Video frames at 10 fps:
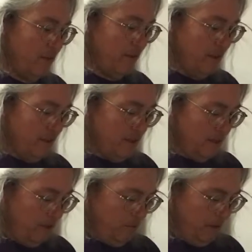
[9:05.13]
If it doesn't,
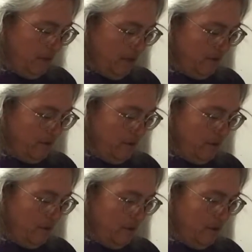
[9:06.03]
I might have to
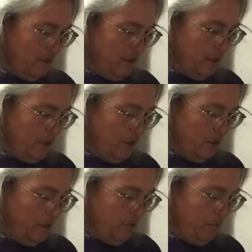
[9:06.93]

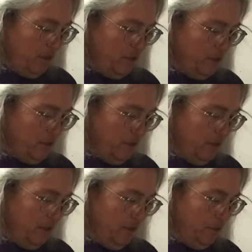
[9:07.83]
make just
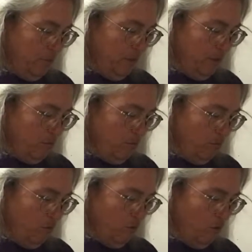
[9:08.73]
a little bit
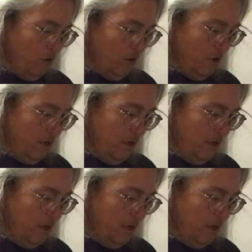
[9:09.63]
more.